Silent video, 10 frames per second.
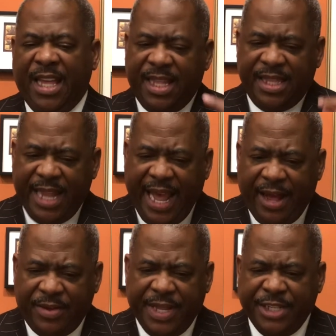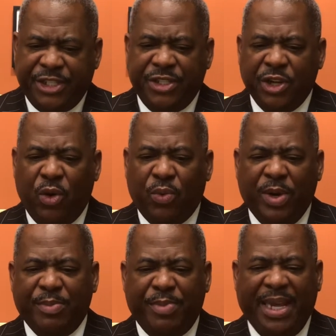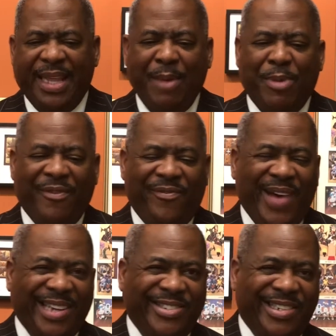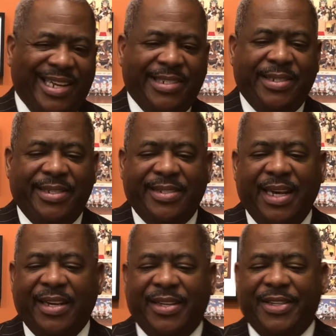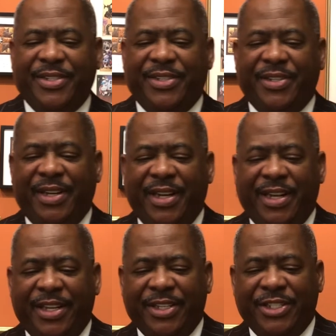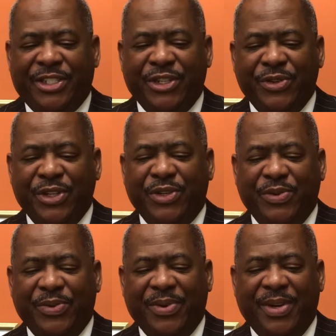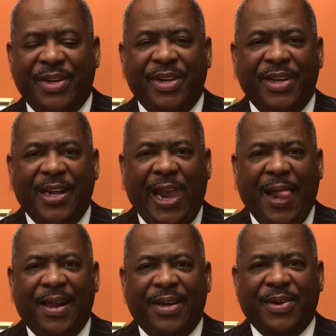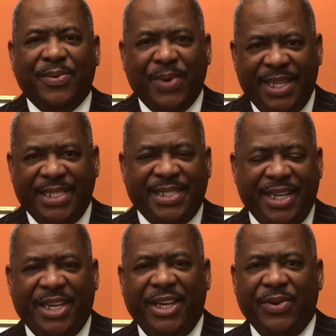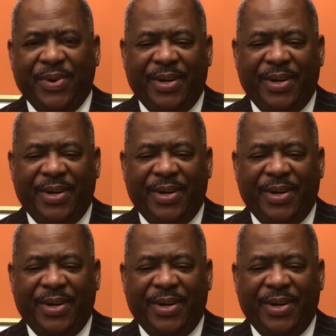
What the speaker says: Now that you know what being a perfectionist does to you, what is the cure?